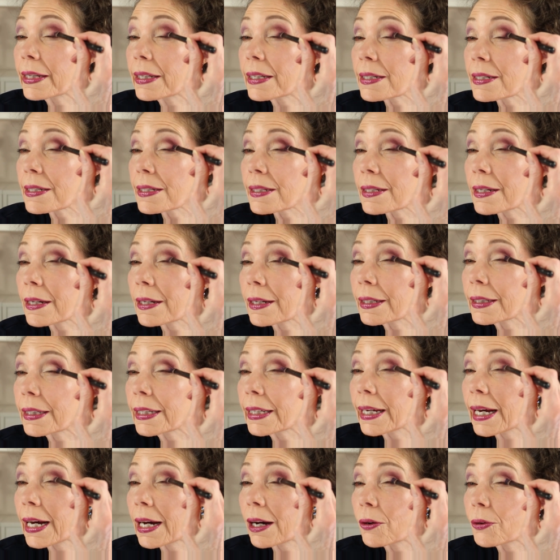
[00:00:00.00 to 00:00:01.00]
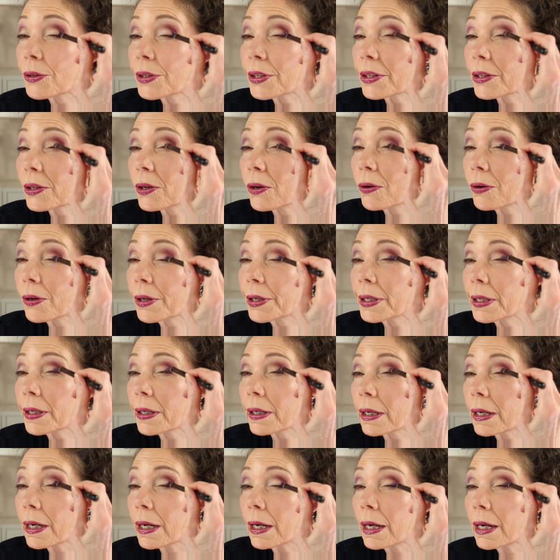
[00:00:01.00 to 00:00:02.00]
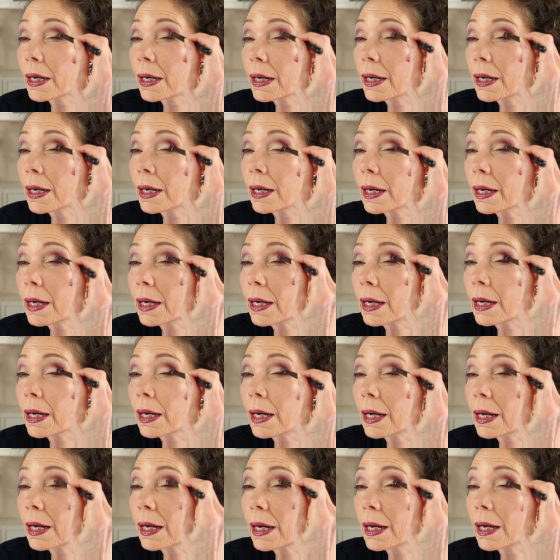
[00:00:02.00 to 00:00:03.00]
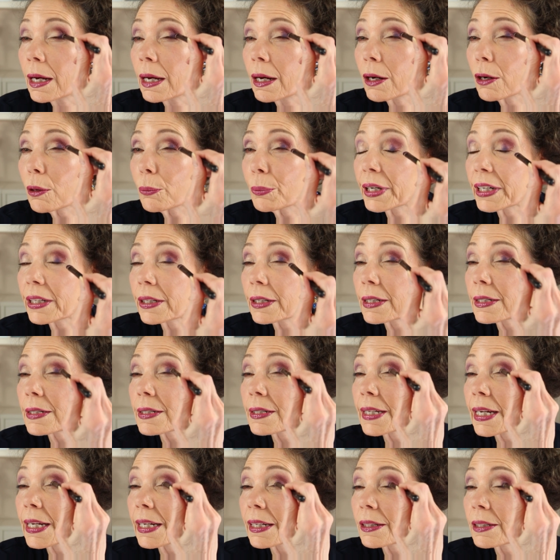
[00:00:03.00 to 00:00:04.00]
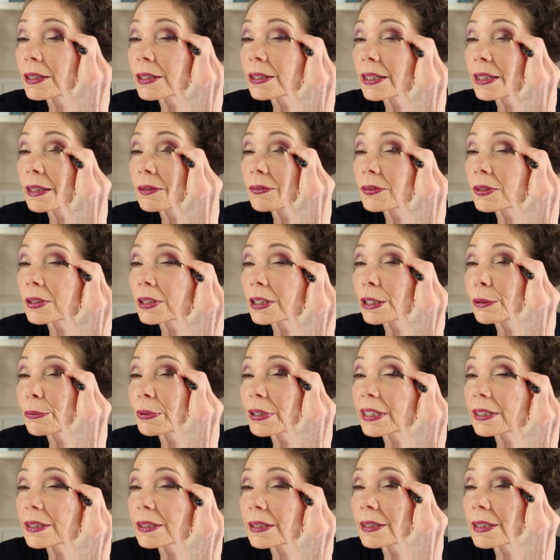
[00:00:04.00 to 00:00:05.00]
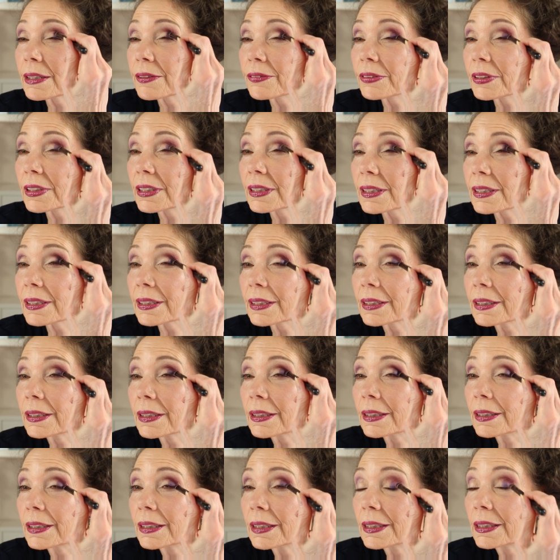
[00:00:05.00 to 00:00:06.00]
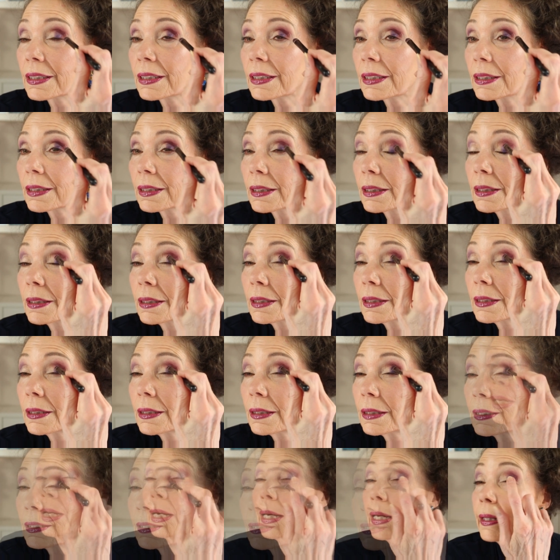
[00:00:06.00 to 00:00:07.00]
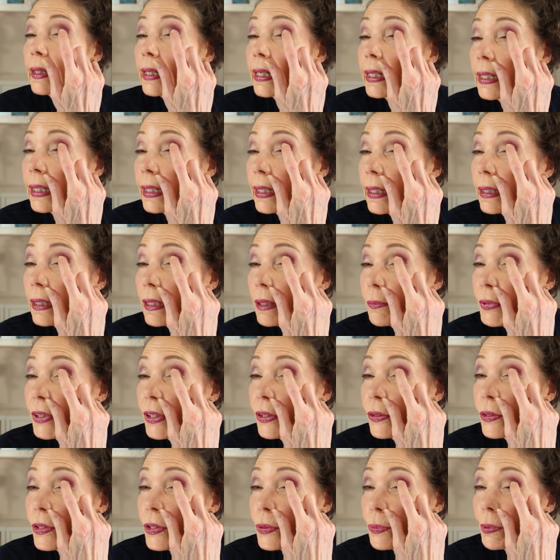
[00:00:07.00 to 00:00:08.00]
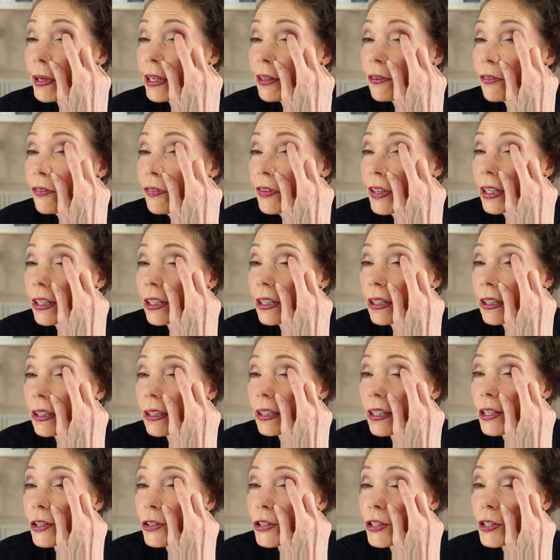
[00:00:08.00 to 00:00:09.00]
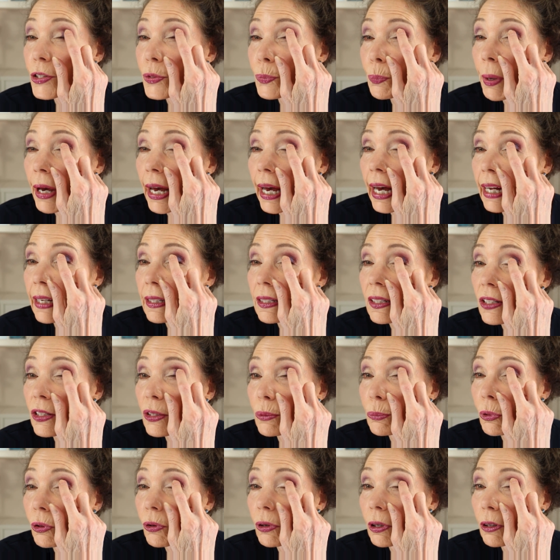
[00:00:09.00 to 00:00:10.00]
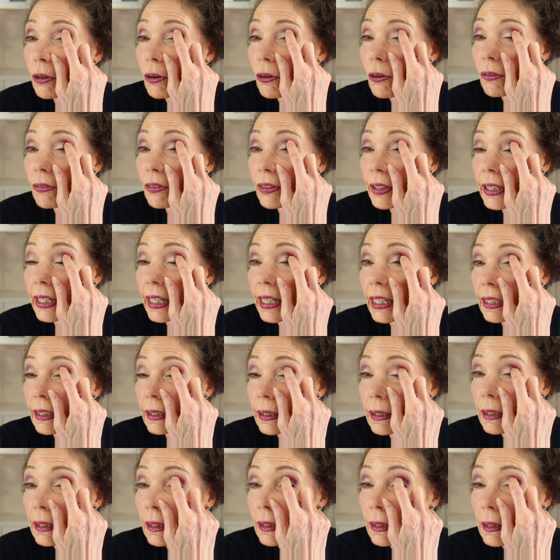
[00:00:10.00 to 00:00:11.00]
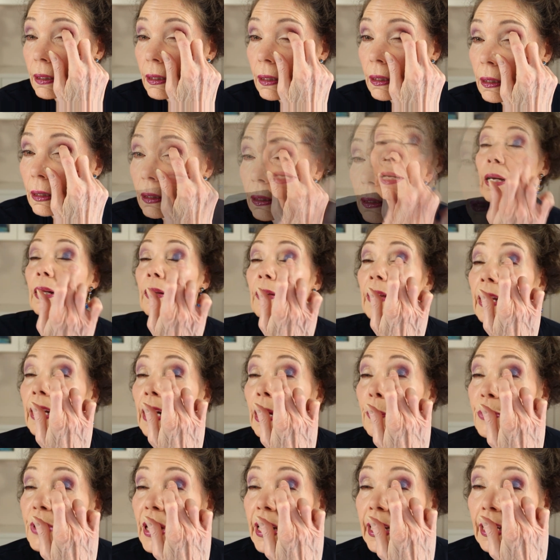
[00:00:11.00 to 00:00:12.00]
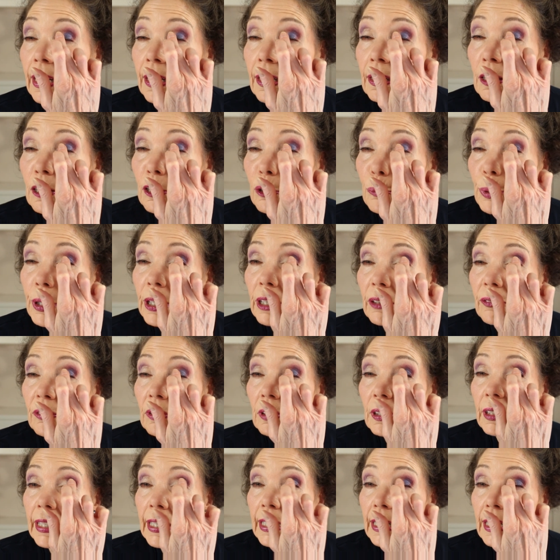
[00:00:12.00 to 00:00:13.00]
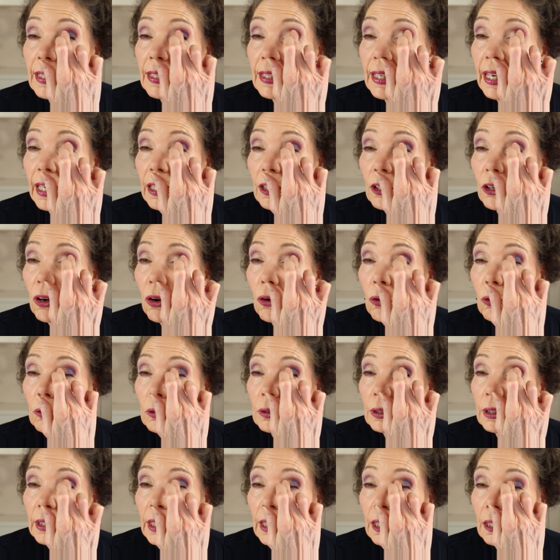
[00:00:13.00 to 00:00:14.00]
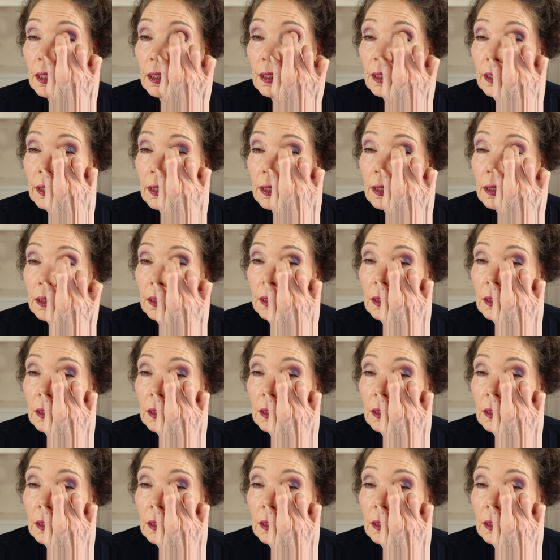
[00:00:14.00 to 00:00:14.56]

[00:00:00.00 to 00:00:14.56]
this on the outer corner. Oh my goodness, that definitely makes a difference. And then I'm going to use my finger and just pat some more over that. Then I'm taking a little bit of linen, that gold color,